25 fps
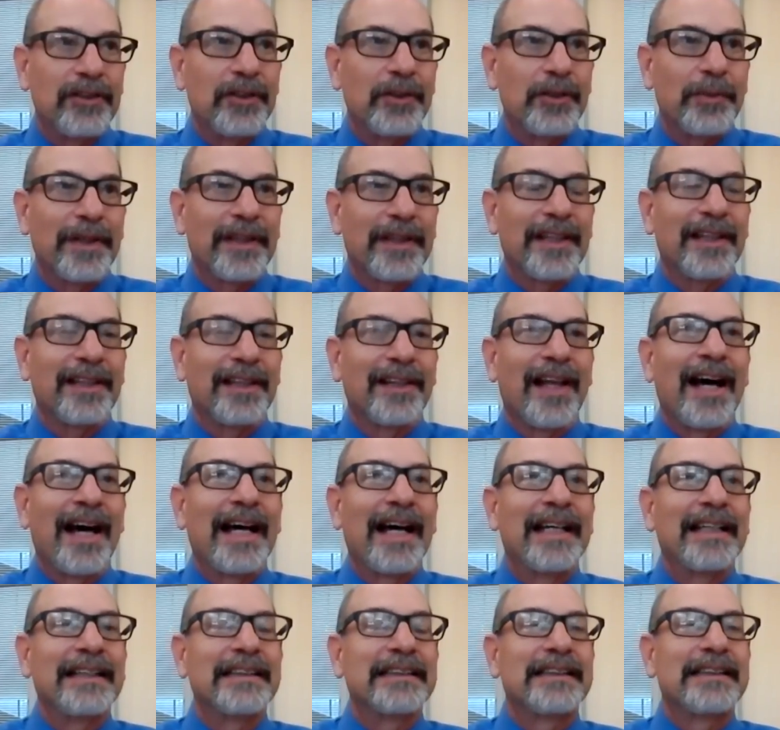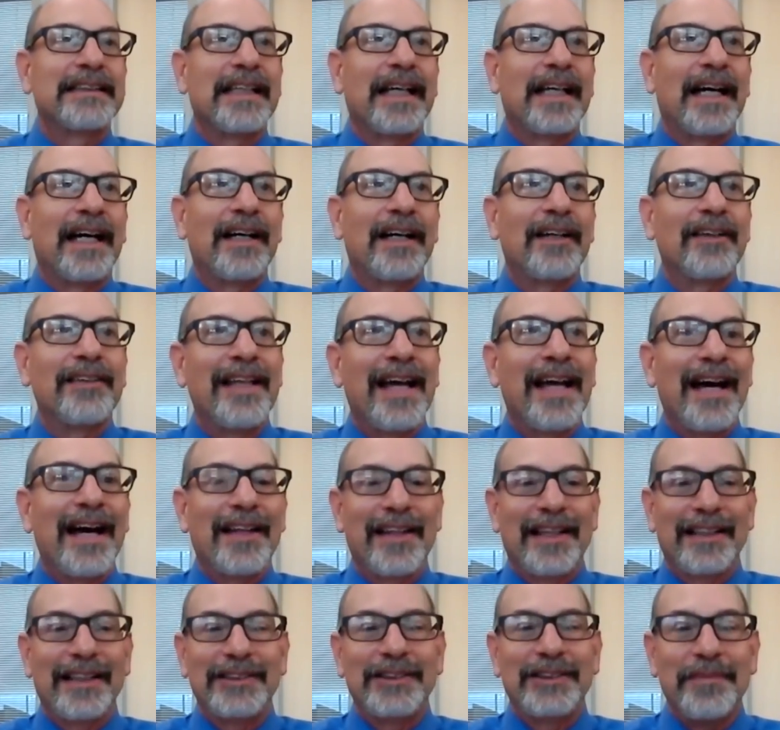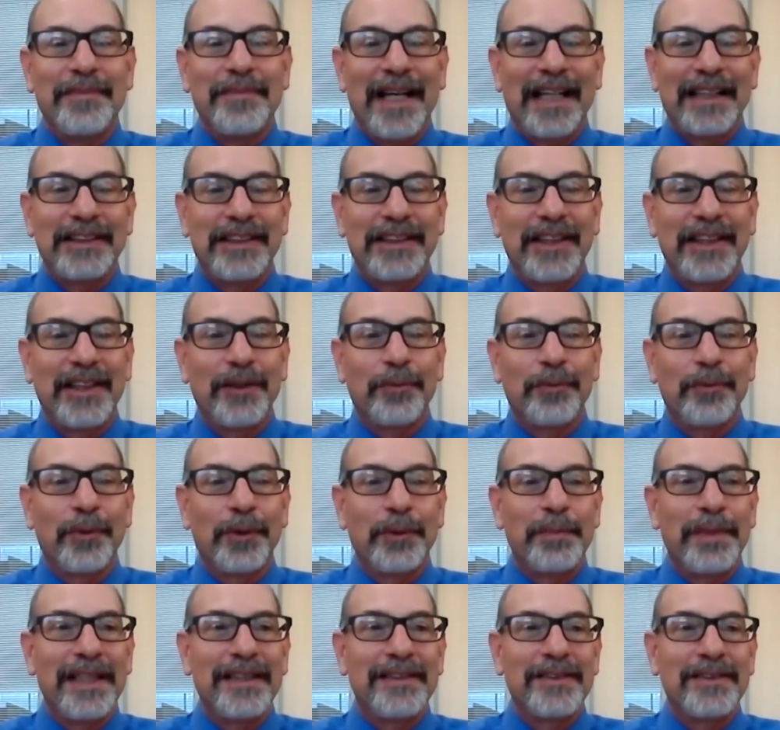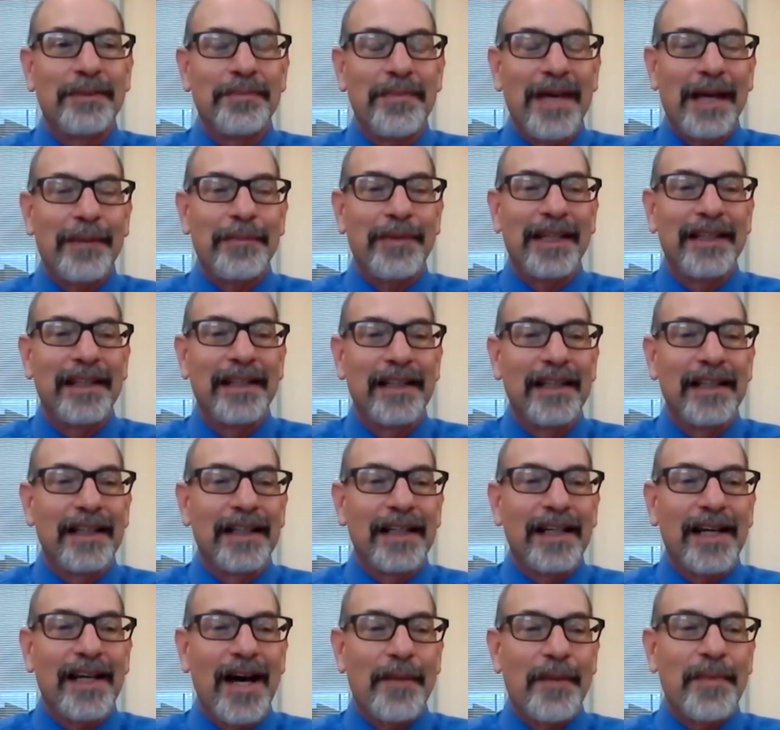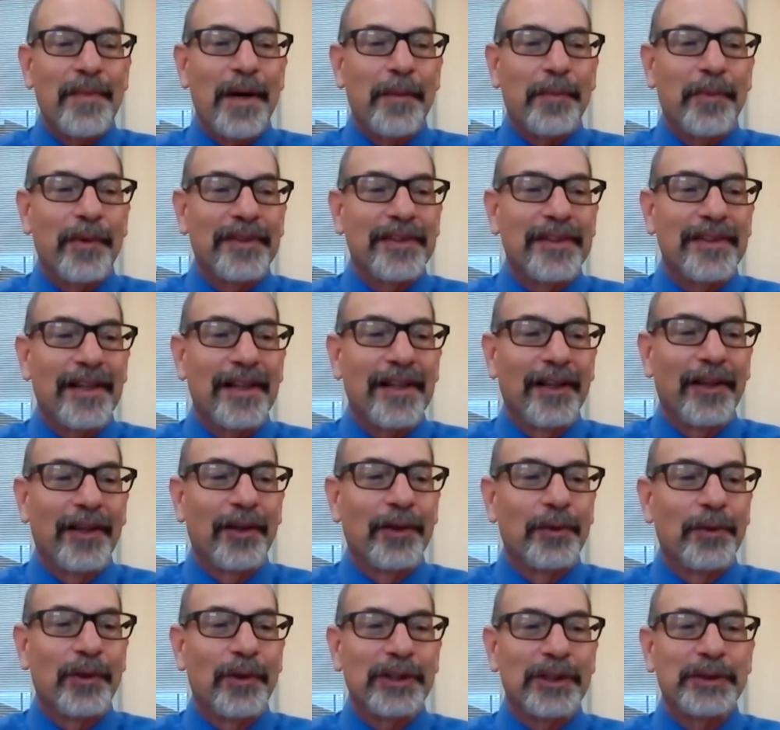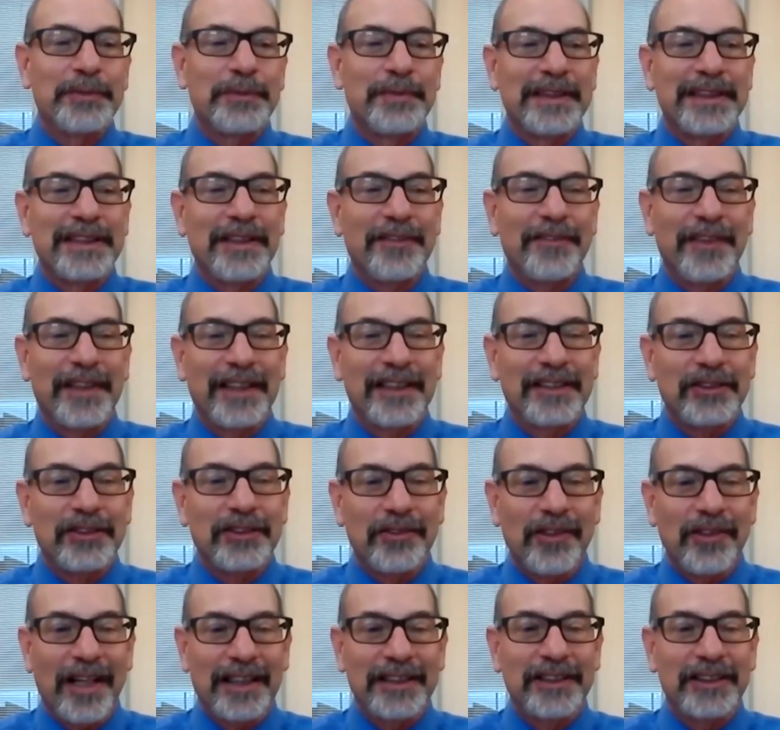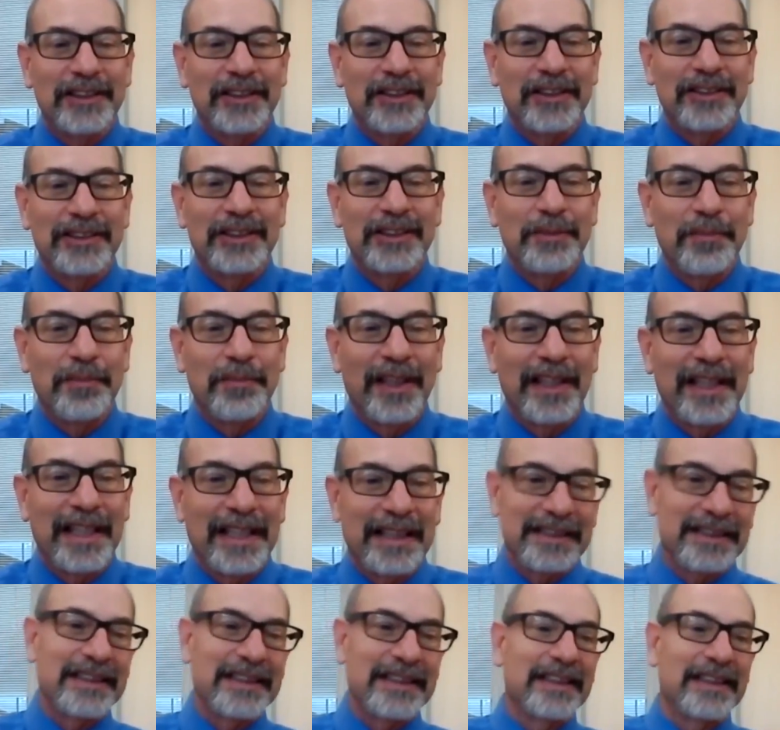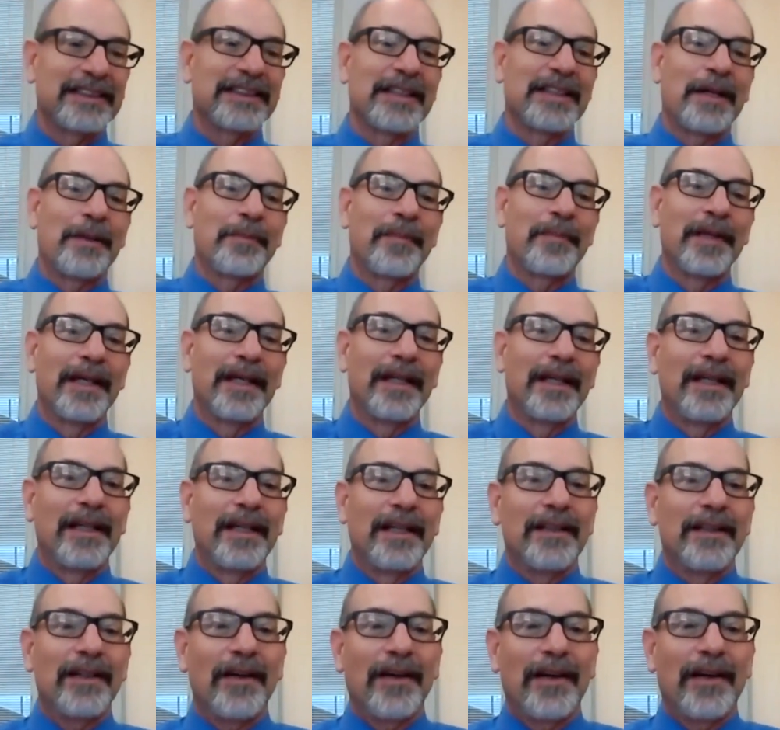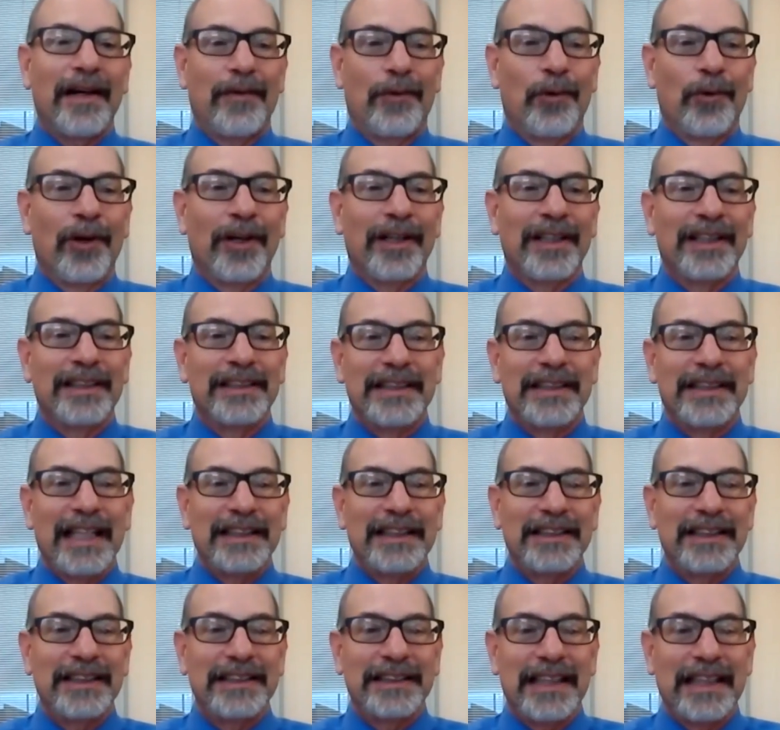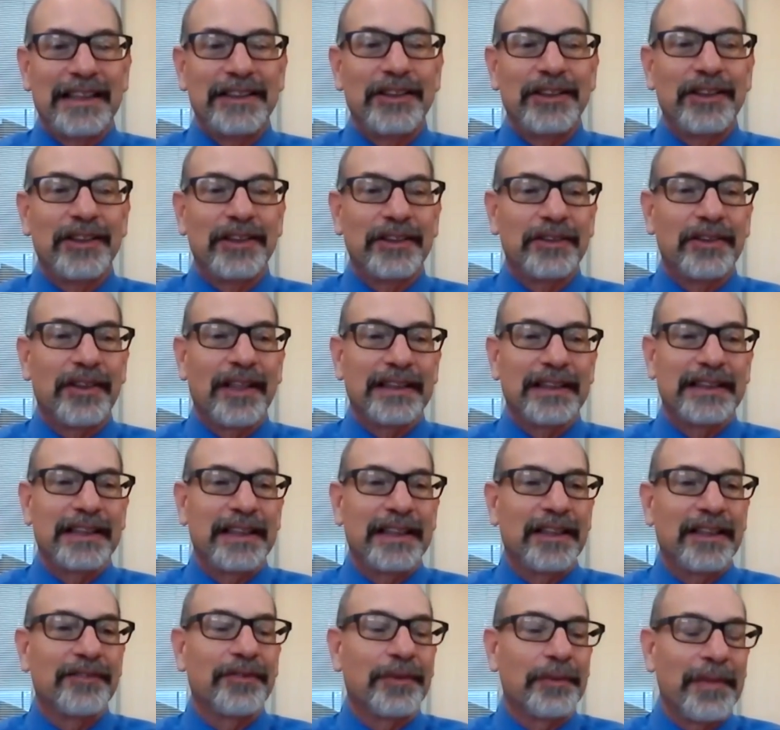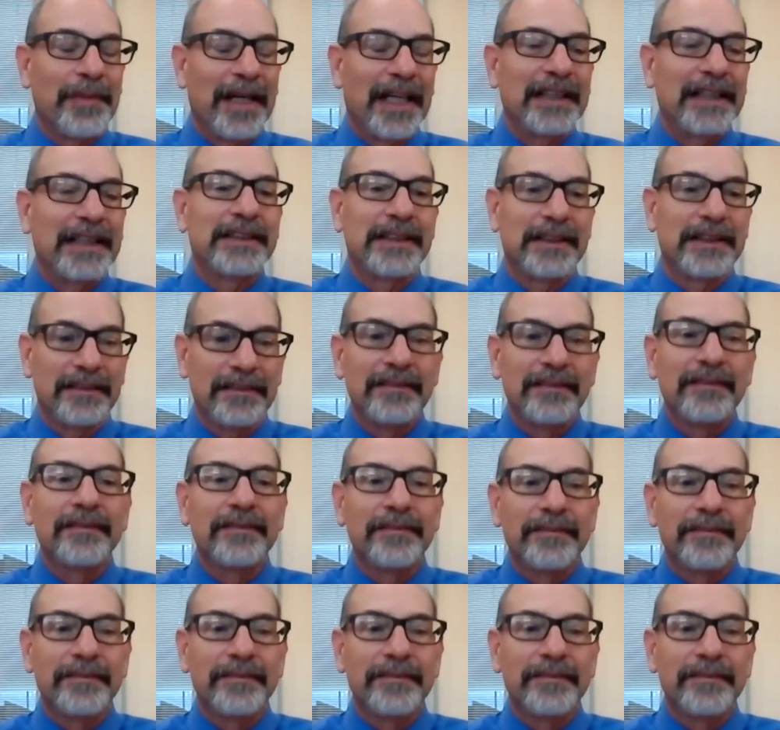could do with the Alliance, now that you mentioned it, would be to maybe come up with a little more specific instructions or some links to some organizations that you can trust the information.